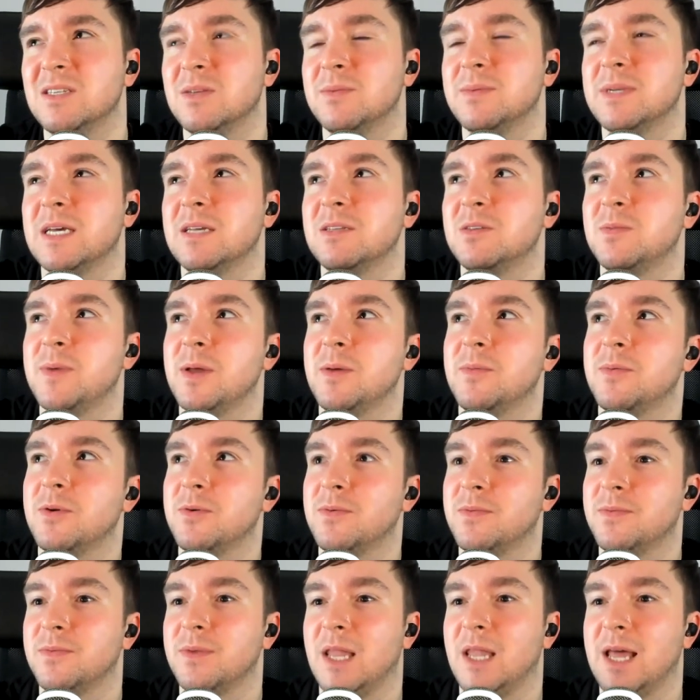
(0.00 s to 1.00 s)
sometimes
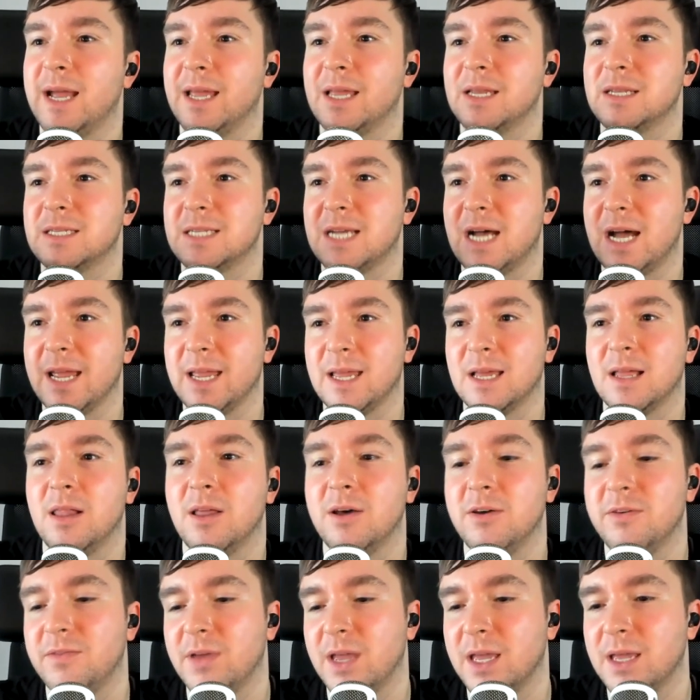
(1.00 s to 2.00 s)
people like tight
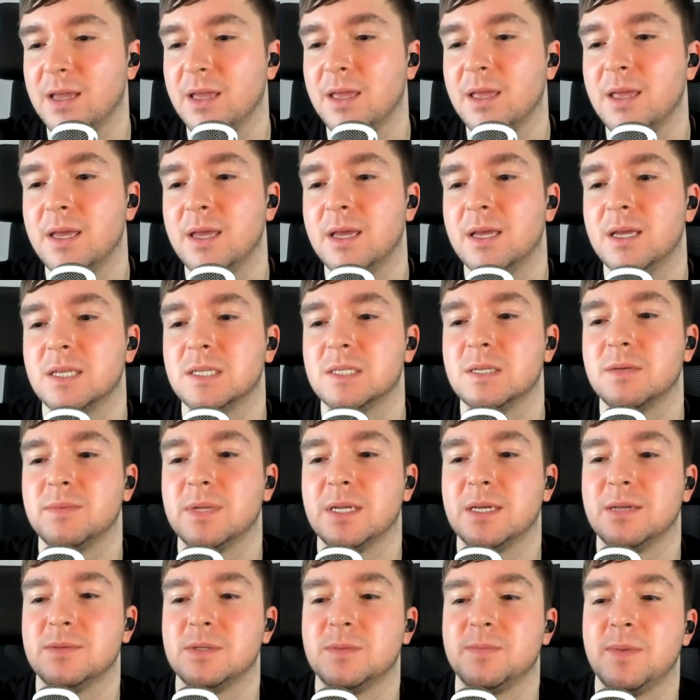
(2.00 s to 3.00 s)
clothing,
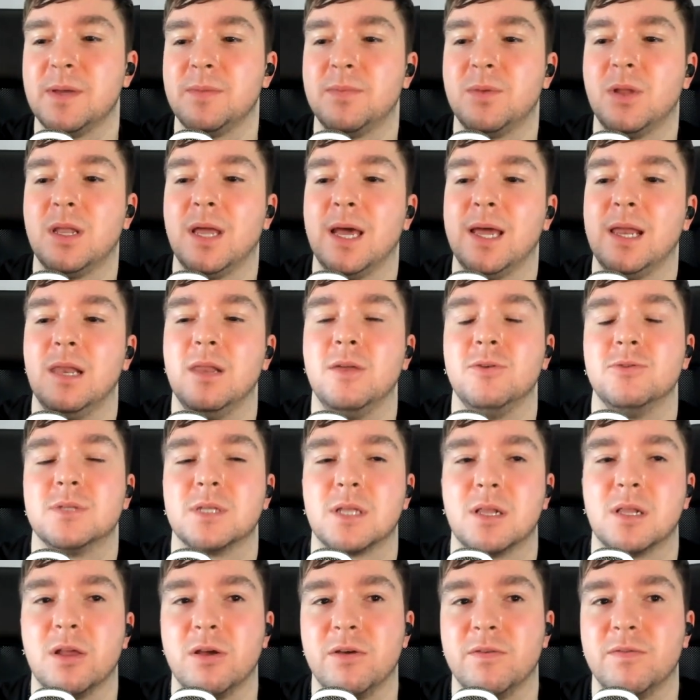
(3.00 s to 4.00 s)
sometimes people like loose
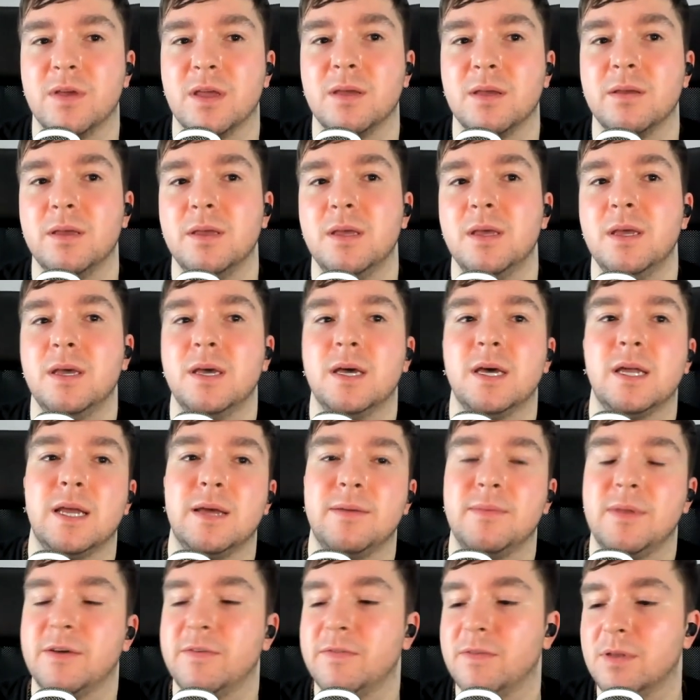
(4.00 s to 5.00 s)
clothing. And
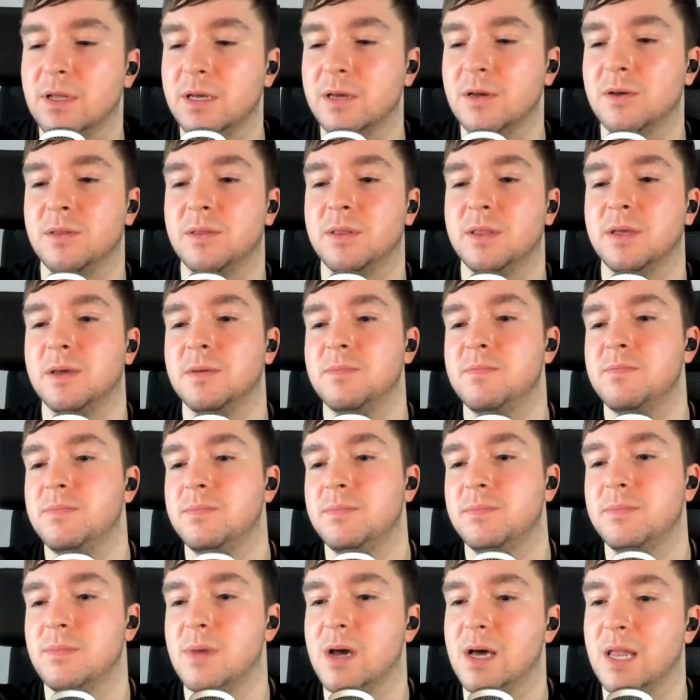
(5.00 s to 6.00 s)
I'm definitely on the
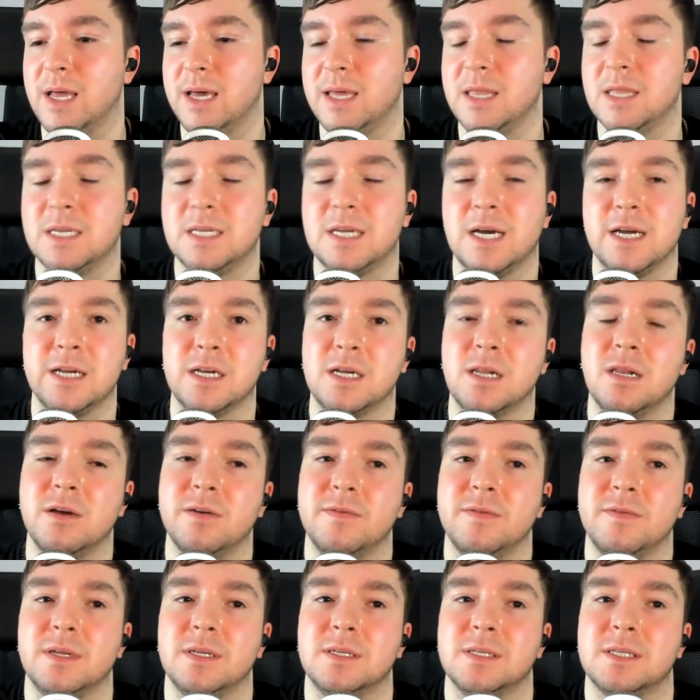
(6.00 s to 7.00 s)
I like the tight
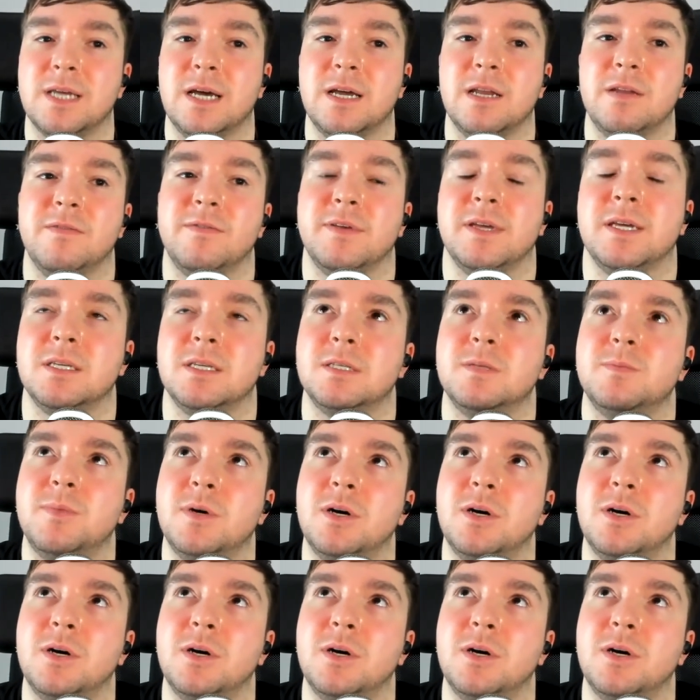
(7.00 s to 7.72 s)
clothing side of things,